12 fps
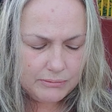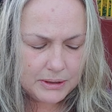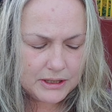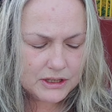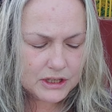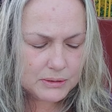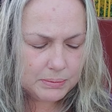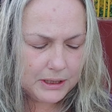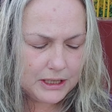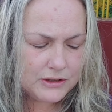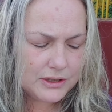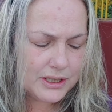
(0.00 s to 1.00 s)
but is
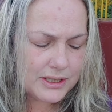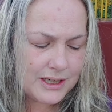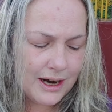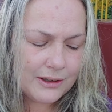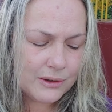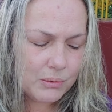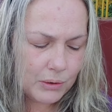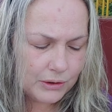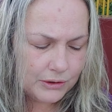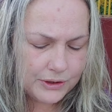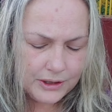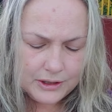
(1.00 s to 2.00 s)
displayed to the entire
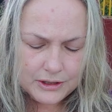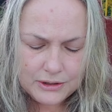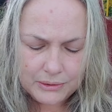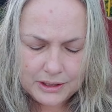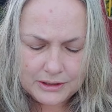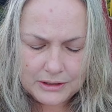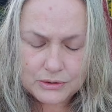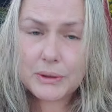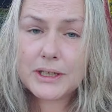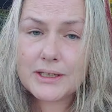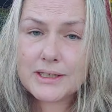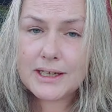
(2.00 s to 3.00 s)
world during these
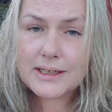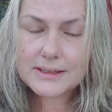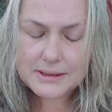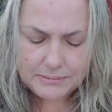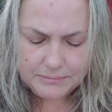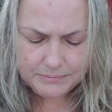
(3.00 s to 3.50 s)
wicked days.